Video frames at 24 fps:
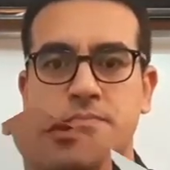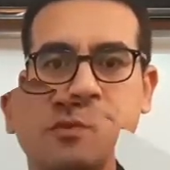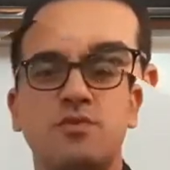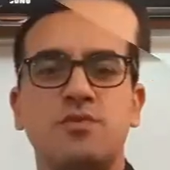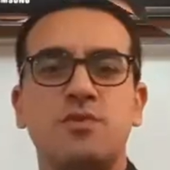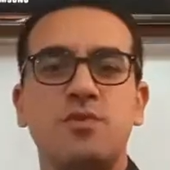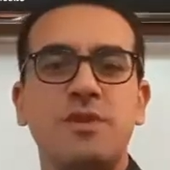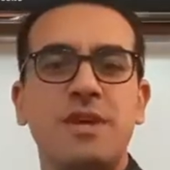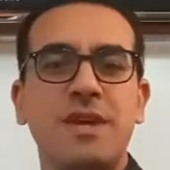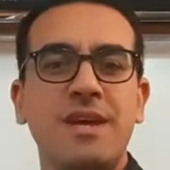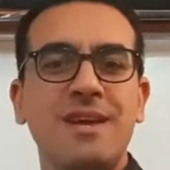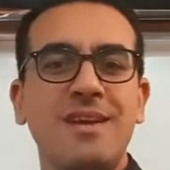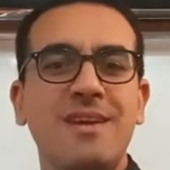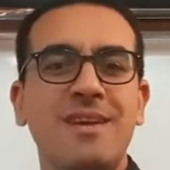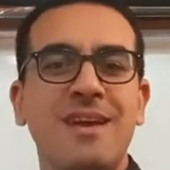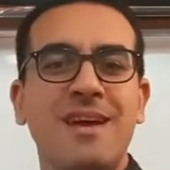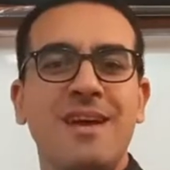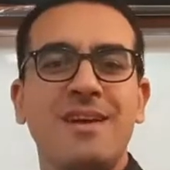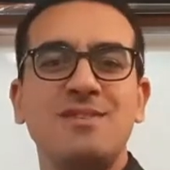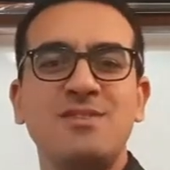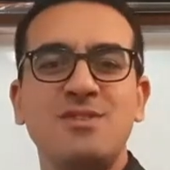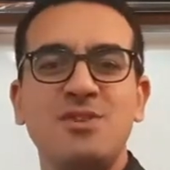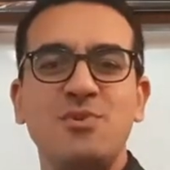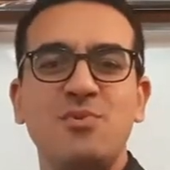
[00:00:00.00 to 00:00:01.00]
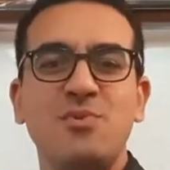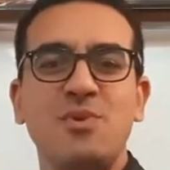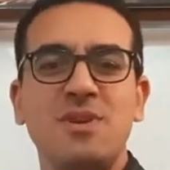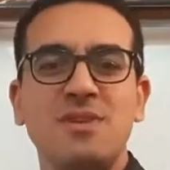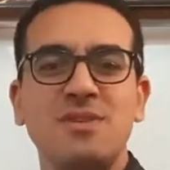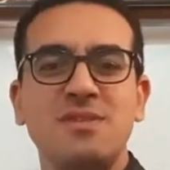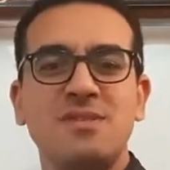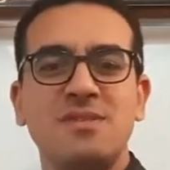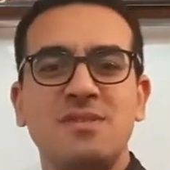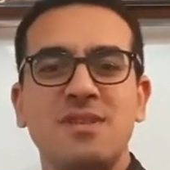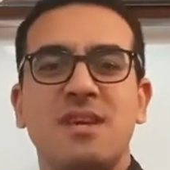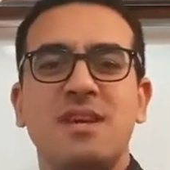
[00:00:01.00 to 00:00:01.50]
Today, as you
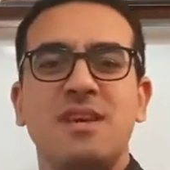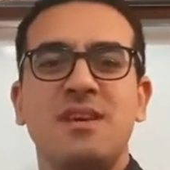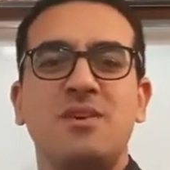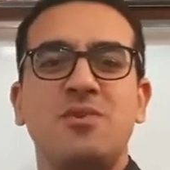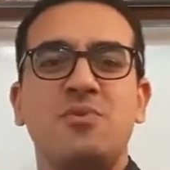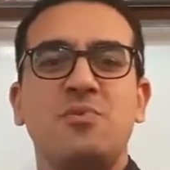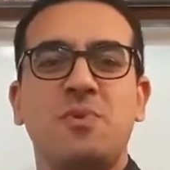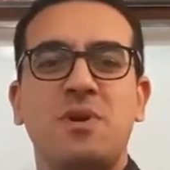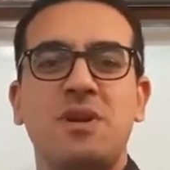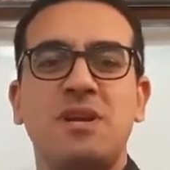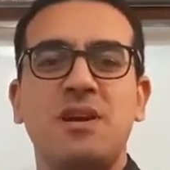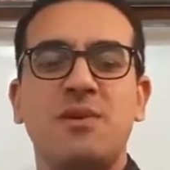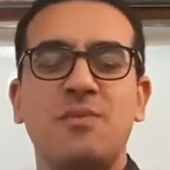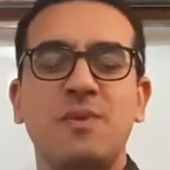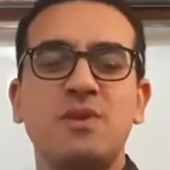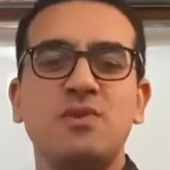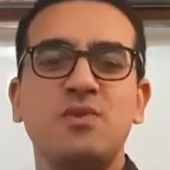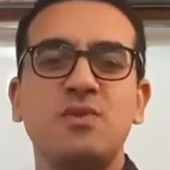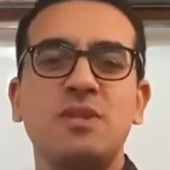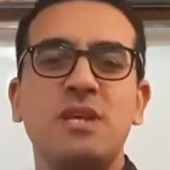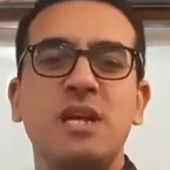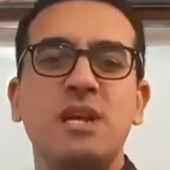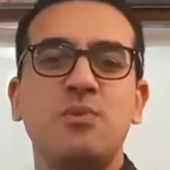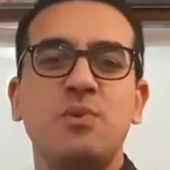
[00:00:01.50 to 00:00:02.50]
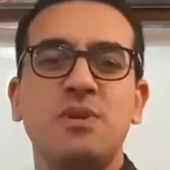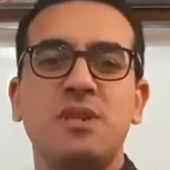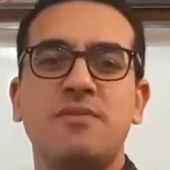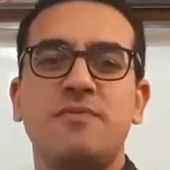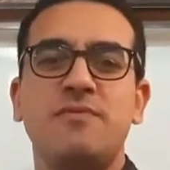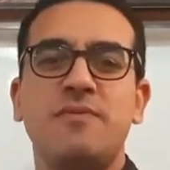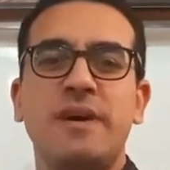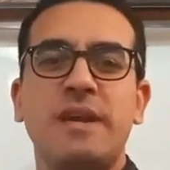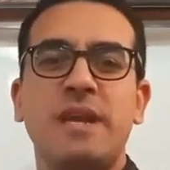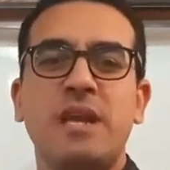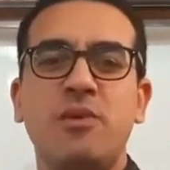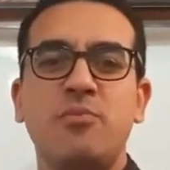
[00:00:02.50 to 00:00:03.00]
will see, we're going to deal with a
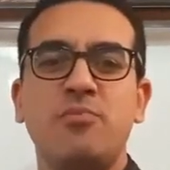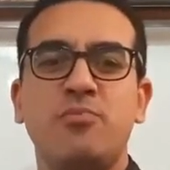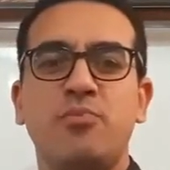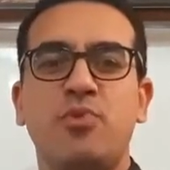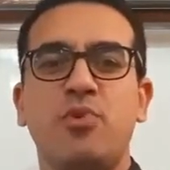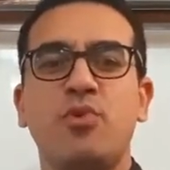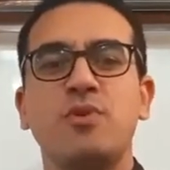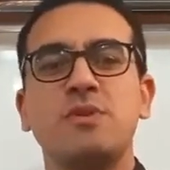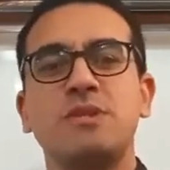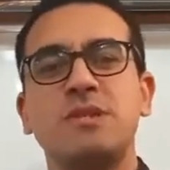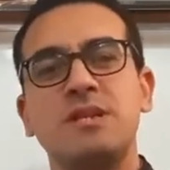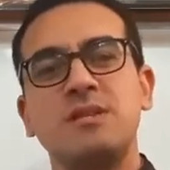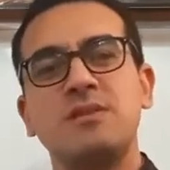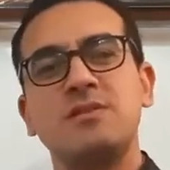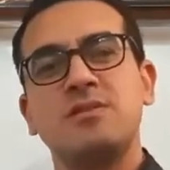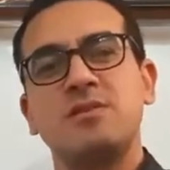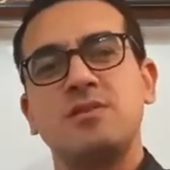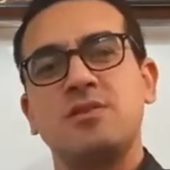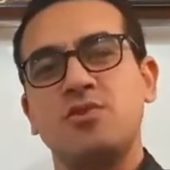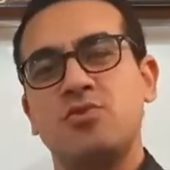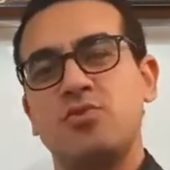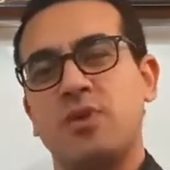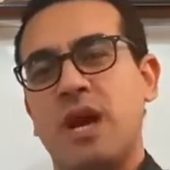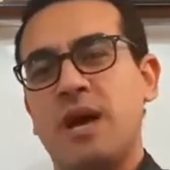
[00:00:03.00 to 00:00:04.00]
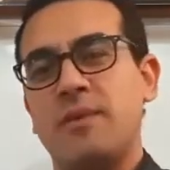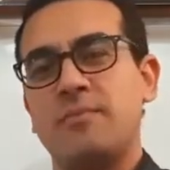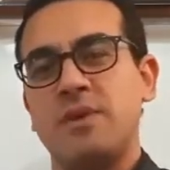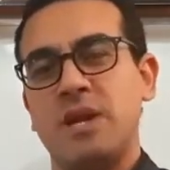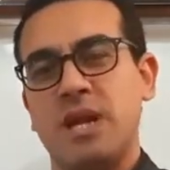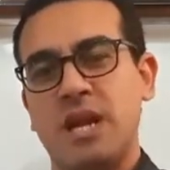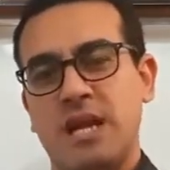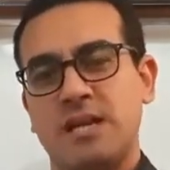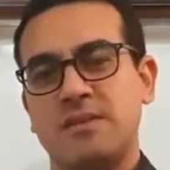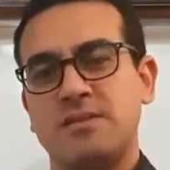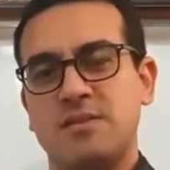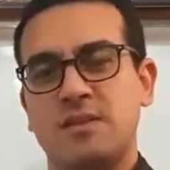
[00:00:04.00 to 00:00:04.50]
very important grammar
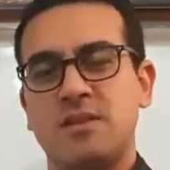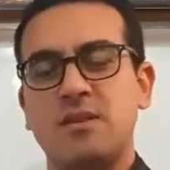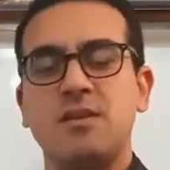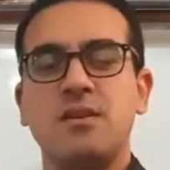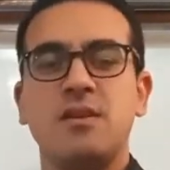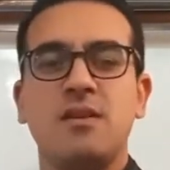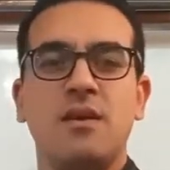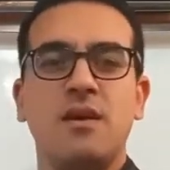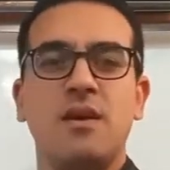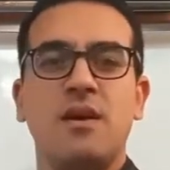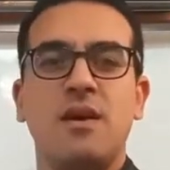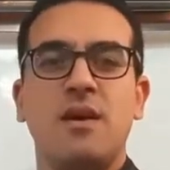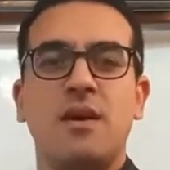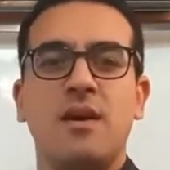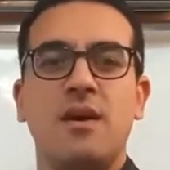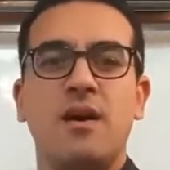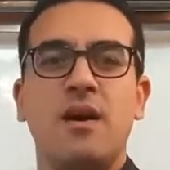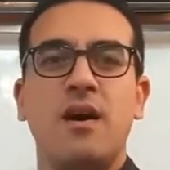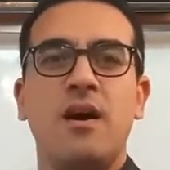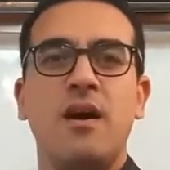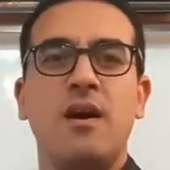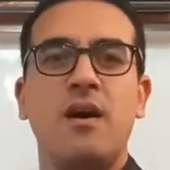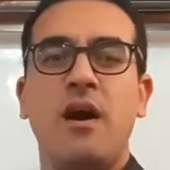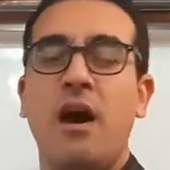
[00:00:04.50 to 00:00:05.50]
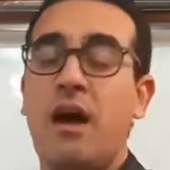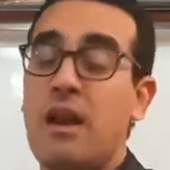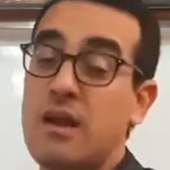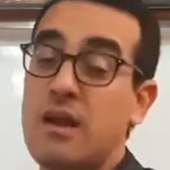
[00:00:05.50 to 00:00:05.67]
lesson, a